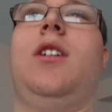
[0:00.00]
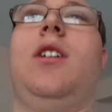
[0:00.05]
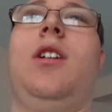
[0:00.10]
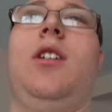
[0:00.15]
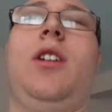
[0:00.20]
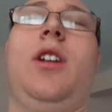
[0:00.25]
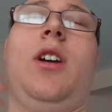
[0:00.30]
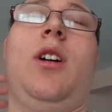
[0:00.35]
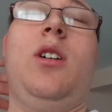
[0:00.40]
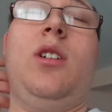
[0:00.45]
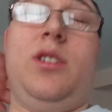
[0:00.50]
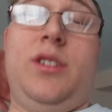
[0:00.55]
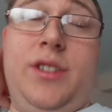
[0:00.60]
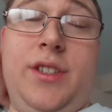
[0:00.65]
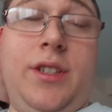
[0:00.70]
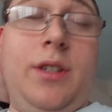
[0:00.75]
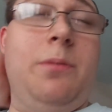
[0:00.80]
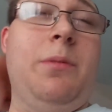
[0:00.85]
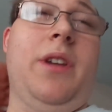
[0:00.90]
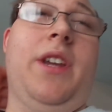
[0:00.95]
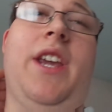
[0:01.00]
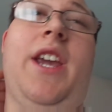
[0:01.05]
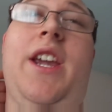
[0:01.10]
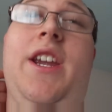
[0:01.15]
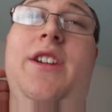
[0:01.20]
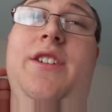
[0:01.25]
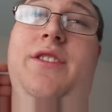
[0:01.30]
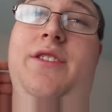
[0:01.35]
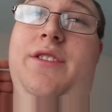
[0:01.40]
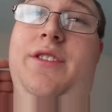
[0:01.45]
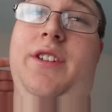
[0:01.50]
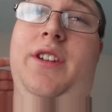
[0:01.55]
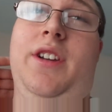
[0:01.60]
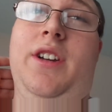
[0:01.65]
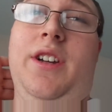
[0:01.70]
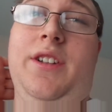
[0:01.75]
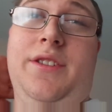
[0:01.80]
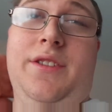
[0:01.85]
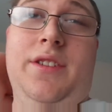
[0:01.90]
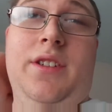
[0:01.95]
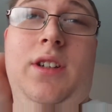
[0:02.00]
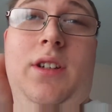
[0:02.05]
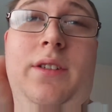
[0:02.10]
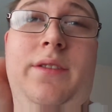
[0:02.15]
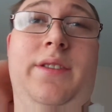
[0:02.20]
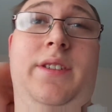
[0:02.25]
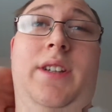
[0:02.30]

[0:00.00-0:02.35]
on some occasions it cuts off.